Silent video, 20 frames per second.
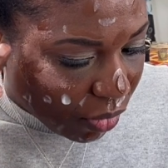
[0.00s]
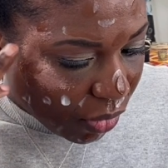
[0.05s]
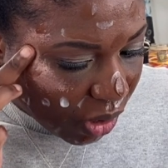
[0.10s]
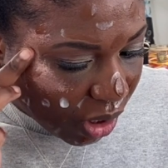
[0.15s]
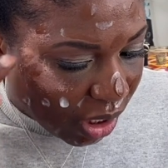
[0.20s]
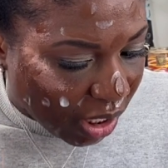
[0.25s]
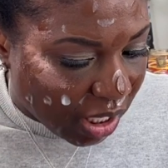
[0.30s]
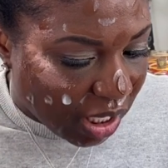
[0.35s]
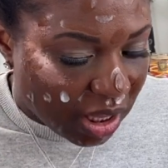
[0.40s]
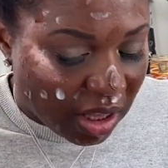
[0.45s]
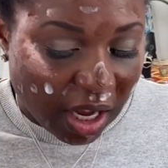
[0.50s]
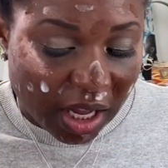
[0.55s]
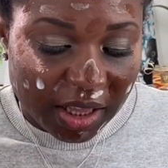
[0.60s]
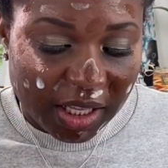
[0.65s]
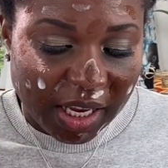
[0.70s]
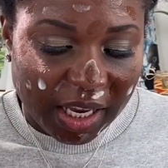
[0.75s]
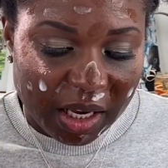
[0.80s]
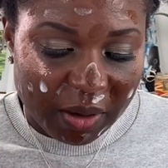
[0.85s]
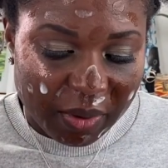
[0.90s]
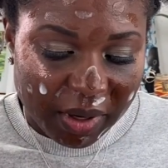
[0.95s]
he thought that
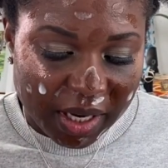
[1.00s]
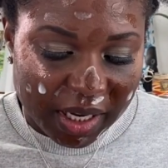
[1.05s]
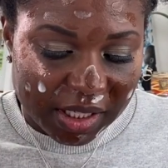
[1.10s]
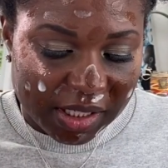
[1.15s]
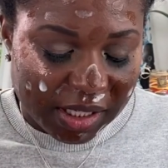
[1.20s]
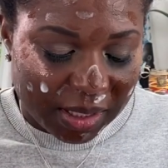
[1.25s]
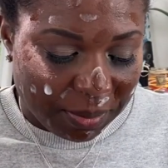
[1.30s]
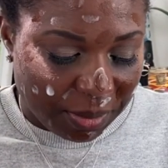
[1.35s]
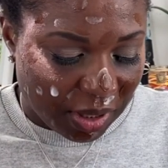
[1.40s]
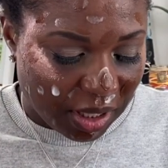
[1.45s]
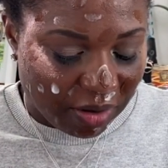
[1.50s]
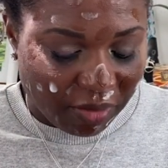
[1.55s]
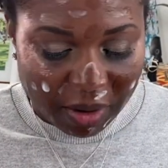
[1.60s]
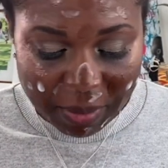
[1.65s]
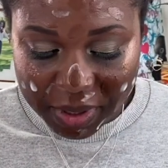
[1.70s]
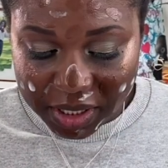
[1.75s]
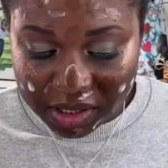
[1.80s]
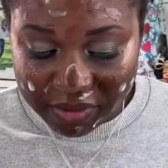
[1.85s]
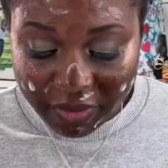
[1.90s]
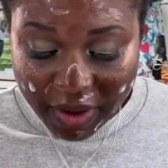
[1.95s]
he would get sympathy from
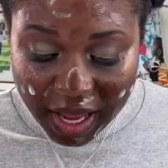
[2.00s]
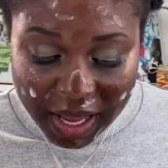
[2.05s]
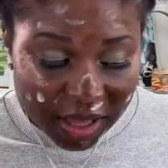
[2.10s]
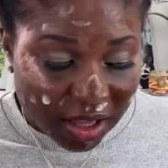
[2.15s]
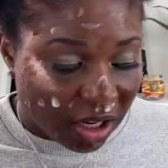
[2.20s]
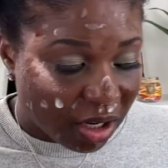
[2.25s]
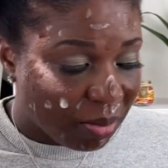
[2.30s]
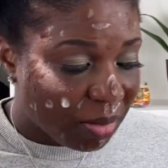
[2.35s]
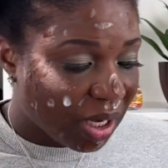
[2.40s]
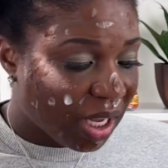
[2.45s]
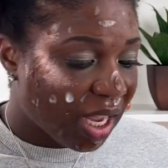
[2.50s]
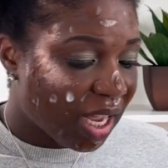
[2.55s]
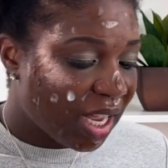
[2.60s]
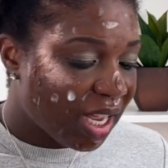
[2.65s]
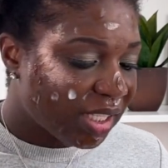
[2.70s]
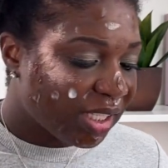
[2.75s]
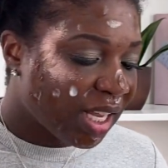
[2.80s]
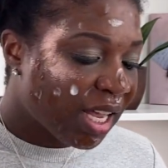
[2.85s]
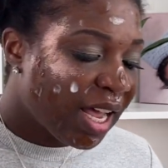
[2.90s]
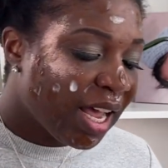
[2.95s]
his father
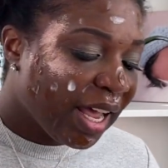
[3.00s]
because